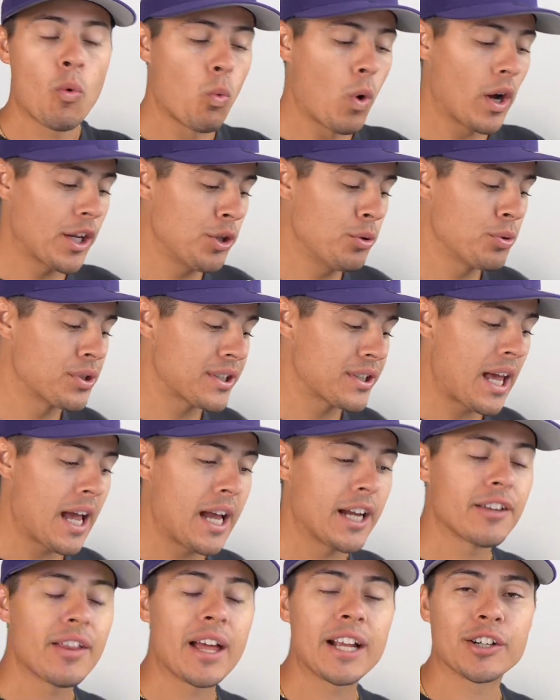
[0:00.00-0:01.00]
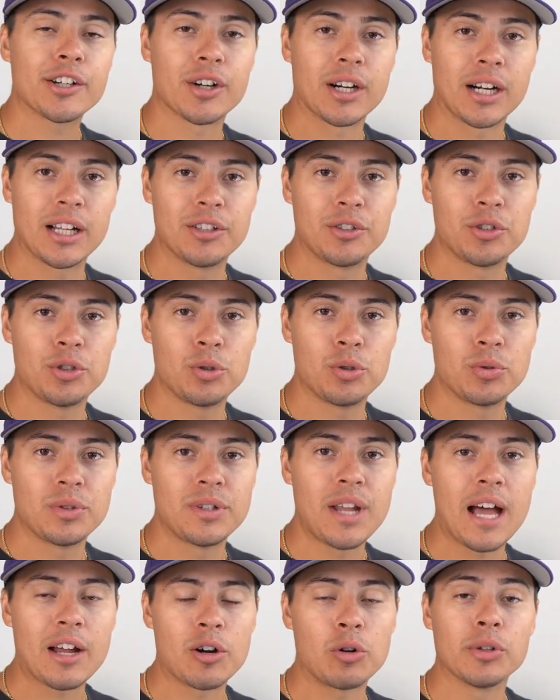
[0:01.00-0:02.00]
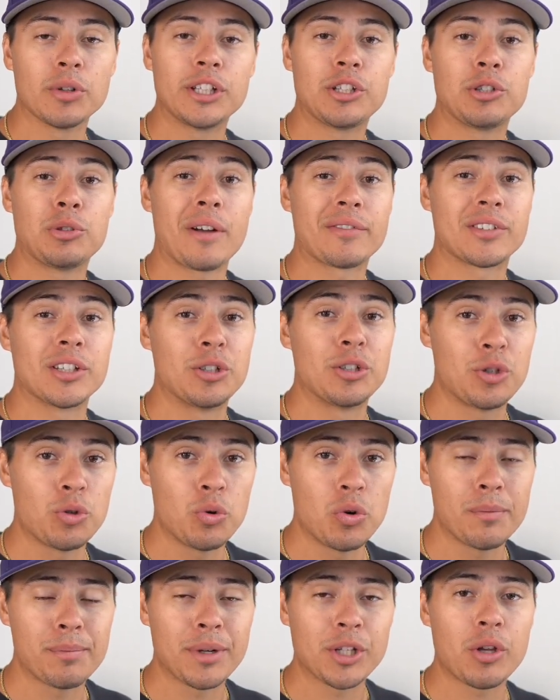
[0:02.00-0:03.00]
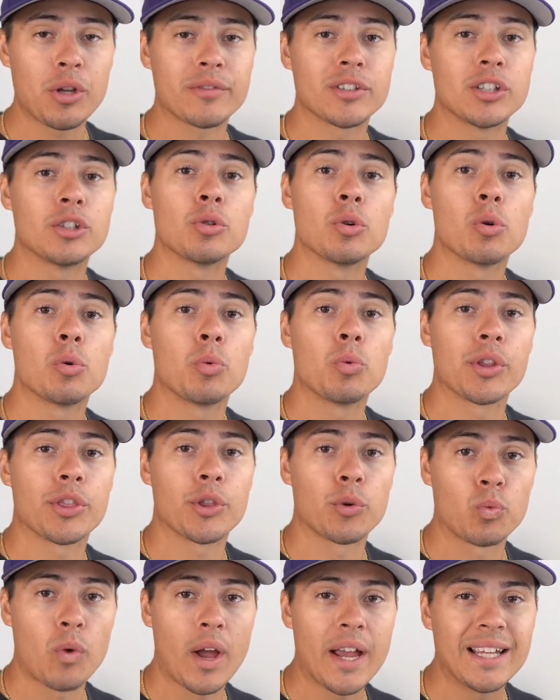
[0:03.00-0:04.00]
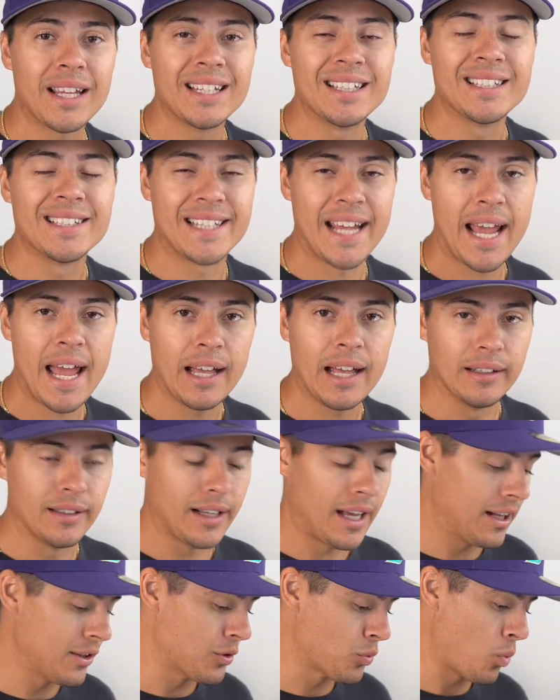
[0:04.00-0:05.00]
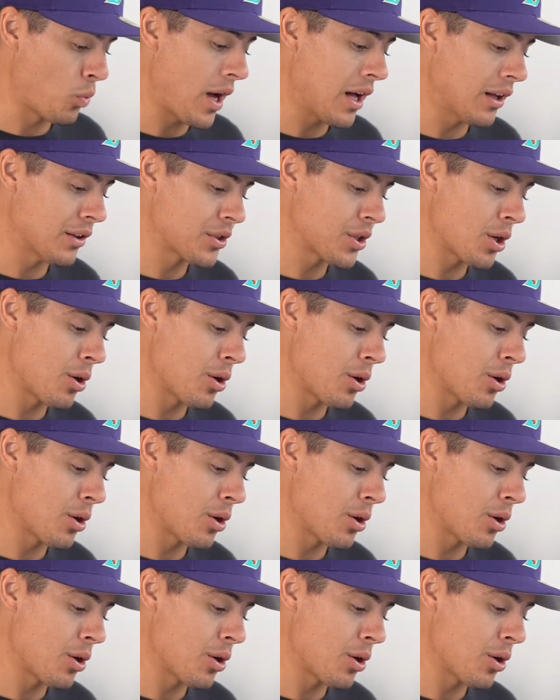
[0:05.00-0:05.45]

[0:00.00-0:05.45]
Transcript: What you say that you're going to do, not only do you have to do it, but you have to do it with the right intent as well.